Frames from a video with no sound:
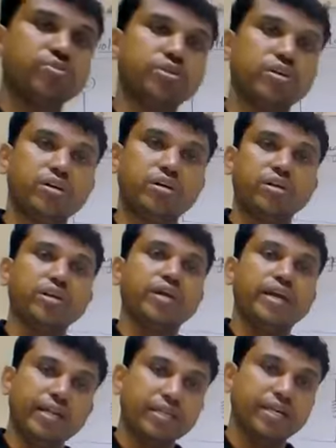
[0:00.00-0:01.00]
to the
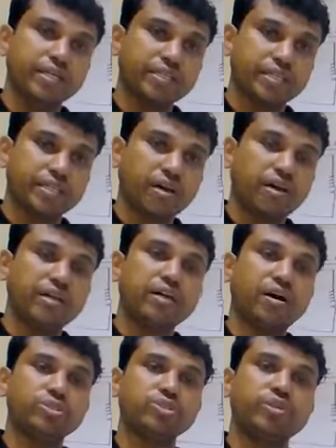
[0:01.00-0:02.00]
inductor and
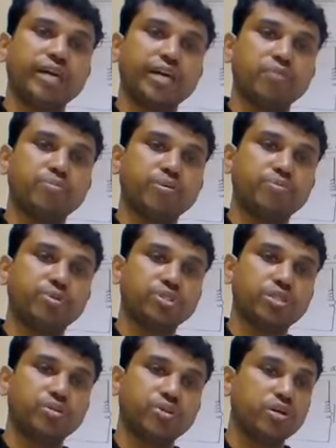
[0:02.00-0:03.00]
also directly
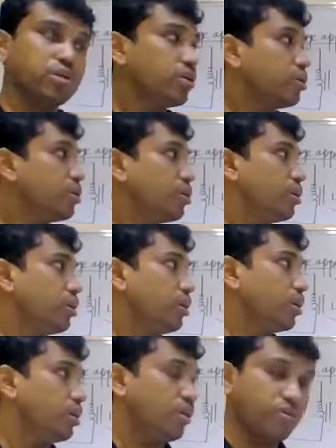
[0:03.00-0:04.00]
proportional to
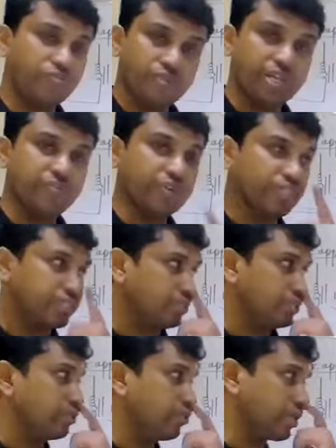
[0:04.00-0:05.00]
the
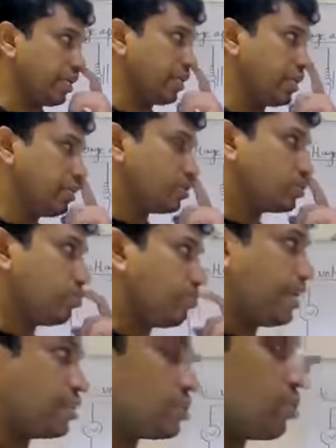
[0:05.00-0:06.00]
frequency. Okay, so
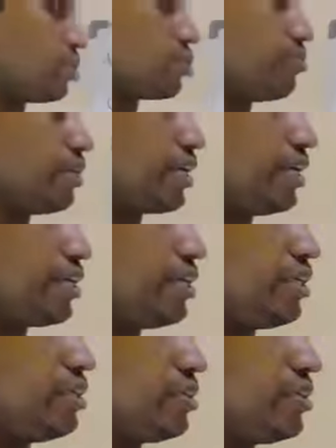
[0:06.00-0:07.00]
minus cos omega t.